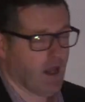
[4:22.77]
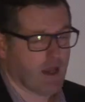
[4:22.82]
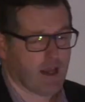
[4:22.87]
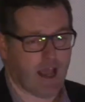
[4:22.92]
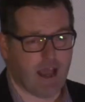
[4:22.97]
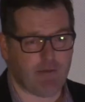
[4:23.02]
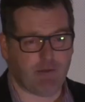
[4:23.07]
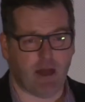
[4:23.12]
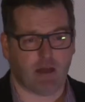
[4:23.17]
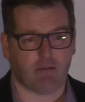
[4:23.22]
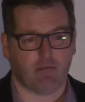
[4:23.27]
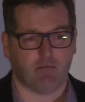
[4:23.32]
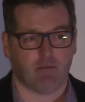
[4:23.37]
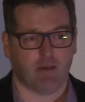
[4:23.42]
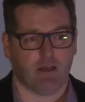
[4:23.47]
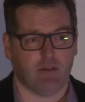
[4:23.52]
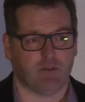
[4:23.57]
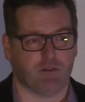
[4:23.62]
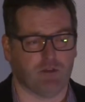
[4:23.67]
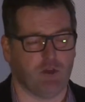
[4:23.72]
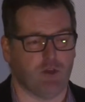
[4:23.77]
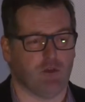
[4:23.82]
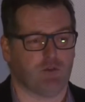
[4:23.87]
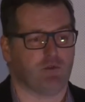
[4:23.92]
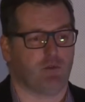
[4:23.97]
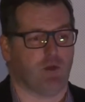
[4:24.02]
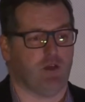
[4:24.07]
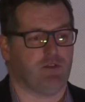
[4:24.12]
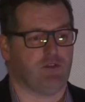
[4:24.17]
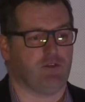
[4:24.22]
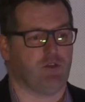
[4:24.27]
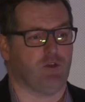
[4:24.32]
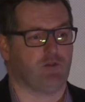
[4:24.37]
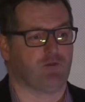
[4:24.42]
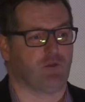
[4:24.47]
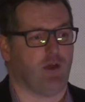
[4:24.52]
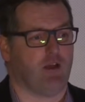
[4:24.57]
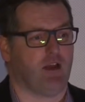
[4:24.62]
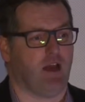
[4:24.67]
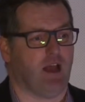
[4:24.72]
Came out, he's a
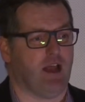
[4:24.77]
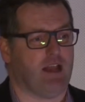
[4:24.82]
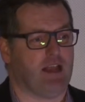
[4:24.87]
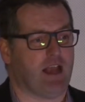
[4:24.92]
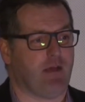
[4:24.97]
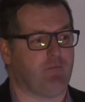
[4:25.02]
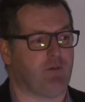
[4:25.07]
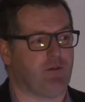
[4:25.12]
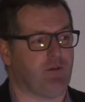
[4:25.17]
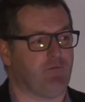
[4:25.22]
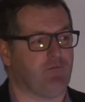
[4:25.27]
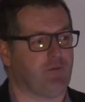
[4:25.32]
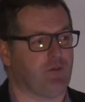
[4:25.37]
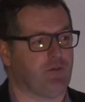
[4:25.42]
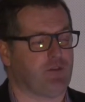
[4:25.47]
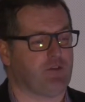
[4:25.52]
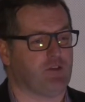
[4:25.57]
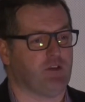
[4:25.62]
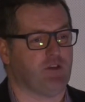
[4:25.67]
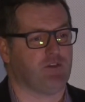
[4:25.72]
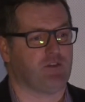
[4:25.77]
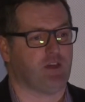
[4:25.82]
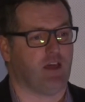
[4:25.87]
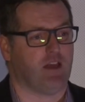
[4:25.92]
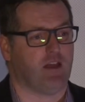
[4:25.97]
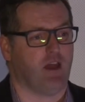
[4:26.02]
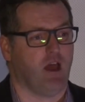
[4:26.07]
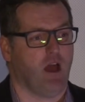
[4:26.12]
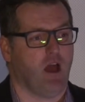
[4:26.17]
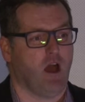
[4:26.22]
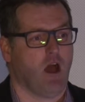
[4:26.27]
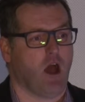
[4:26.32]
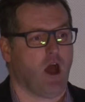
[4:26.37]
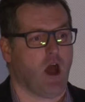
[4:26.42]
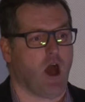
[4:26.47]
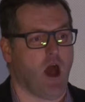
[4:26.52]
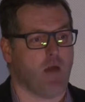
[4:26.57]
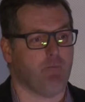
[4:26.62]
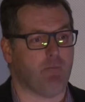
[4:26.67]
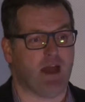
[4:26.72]
newsreader, and he came and infamously said,
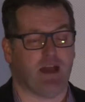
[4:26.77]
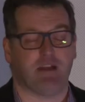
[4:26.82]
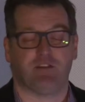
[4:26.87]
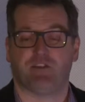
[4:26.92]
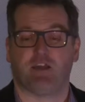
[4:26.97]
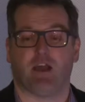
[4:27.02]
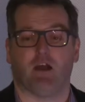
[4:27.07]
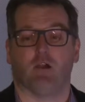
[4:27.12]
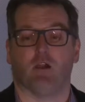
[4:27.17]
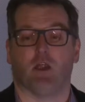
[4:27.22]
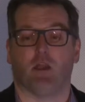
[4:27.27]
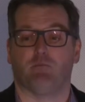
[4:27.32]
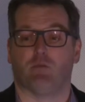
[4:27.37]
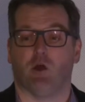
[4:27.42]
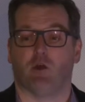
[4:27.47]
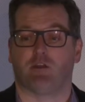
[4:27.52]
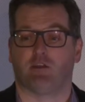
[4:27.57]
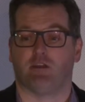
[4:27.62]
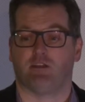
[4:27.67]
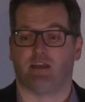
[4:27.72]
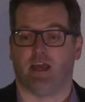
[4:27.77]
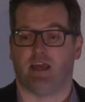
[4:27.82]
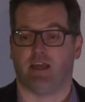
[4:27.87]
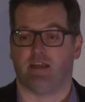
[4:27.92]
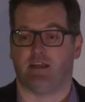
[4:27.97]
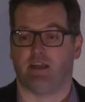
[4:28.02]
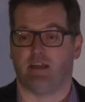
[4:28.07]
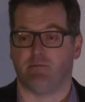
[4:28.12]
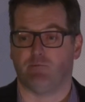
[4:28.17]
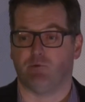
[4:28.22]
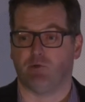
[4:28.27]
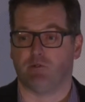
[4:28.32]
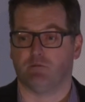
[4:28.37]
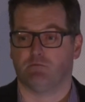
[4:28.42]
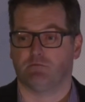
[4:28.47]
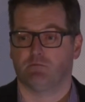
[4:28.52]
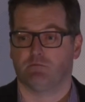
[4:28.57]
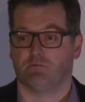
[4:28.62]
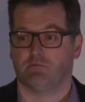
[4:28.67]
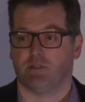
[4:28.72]
I'm mad as hell and I'm not going to take it anymore.
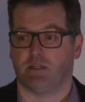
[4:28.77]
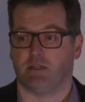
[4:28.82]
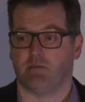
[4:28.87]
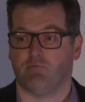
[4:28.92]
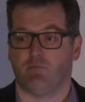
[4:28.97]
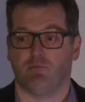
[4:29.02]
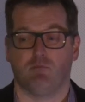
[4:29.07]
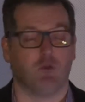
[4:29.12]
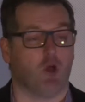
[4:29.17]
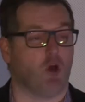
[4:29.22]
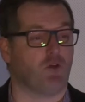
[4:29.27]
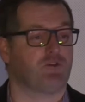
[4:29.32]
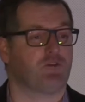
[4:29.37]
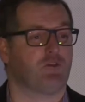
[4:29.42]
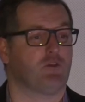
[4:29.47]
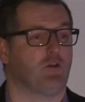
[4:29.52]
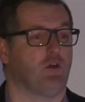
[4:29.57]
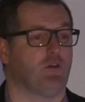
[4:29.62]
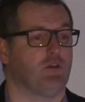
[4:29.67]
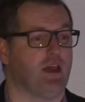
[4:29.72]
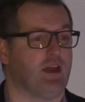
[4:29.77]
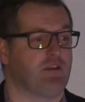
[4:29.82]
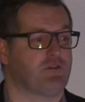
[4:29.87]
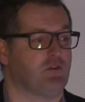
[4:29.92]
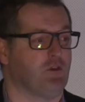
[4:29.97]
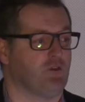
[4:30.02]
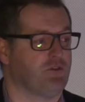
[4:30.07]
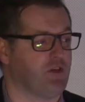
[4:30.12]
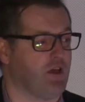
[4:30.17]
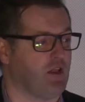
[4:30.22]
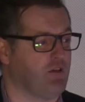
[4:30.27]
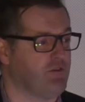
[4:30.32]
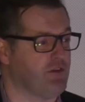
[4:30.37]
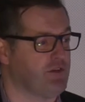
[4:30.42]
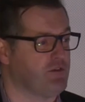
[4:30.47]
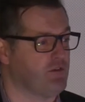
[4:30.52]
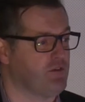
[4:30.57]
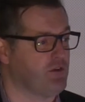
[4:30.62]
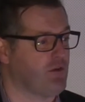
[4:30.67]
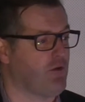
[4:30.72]
He lost it on national
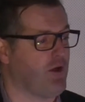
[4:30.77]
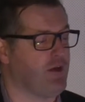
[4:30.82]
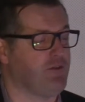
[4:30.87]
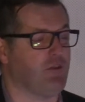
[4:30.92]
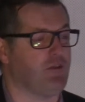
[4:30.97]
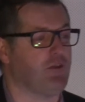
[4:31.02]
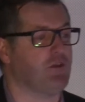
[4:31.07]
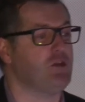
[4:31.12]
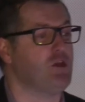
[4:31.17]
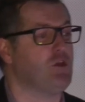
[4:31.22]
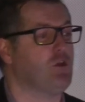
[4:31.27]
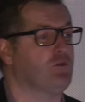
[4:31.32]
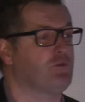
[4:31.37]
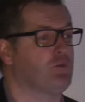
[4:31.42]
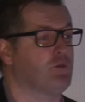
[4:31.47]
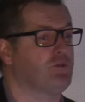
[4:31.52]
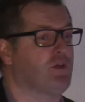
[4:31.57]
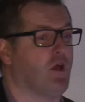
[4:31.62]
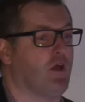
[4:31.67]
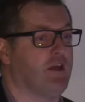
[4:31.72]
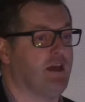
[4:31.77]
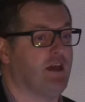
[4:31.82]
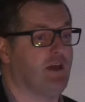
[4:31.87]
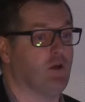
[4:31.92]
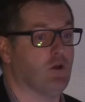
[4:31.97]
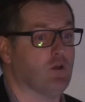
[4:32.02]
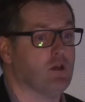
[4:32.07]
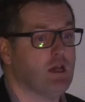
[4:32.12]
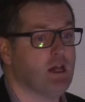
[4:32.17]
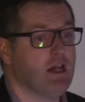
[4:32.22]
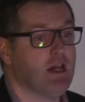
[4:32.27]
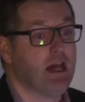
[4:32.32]
television, decreed that the news was going to hell.